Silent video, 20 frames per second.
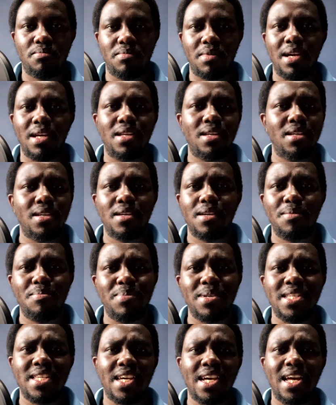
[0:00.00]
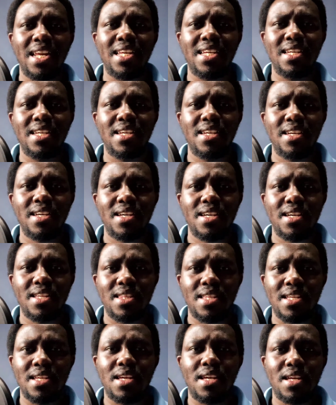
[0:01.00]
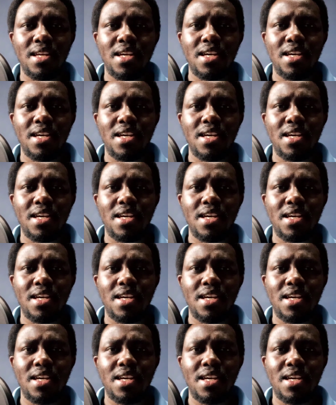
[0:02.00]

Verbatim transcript: and basically the,